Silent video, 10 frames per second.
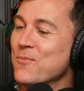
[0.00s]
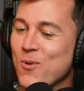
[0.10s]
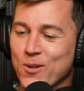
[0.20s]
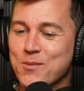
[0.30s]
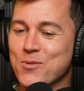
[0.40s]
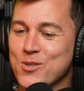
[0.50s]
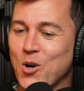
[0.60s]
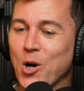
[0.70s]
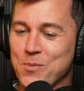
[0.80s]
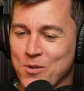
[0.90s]
multiple
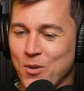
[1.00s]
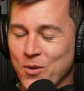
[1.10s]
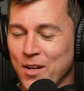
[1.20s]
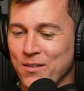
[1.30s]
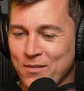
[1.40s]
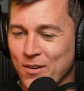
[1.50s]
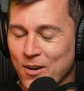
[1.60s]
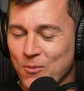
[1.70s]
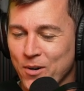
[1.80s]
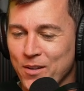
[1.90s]
startups, including
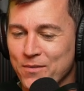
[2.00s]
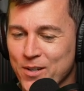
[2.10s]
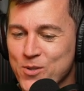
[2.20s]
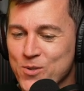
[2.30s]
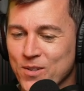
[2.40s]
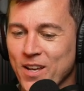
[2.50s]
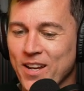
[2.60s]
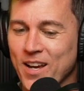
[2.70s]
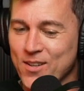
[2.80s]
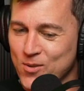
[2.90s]
uh, one of the investors in
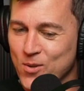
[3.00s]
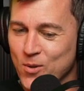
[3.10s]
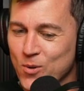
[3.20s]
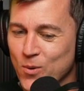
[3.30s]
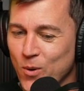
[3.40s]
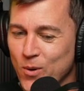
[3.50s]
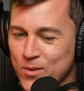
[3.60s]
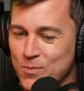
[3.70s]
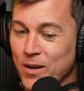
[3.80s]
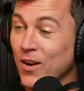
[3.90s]
Lighthouse, uh-huh. who, who, who have
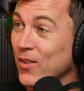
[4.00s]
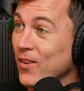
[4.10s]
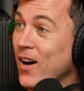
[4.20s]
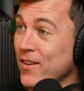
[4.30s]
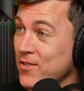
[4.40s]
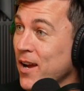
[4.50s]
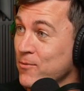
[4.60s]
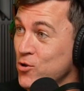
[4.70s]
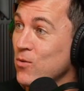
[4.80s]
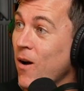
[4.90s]
spent a lot of time
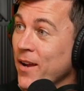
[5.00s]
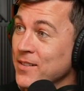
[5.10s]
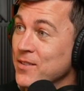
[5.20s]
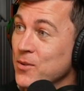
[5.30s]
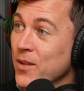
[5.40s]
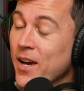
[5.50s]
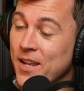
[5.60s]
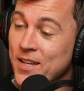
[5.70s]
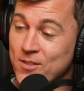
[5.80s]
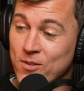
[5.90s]
trying to do that,
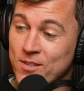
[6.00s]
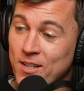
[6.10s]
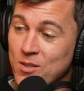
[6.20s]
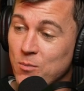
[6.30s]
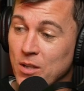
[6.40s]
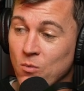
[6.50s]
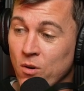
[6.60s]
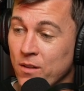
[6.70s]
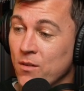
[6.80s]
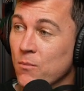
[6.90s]
and that turns out to be
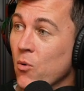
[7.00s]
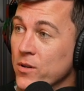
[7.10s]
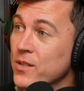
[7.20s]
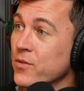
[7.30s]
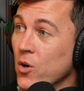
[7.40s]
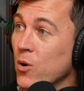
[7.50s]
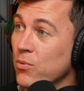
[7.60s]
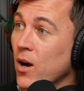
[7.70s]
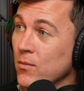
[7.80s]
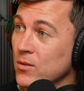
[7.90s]
one of the more difficult
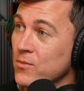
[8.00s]
problems.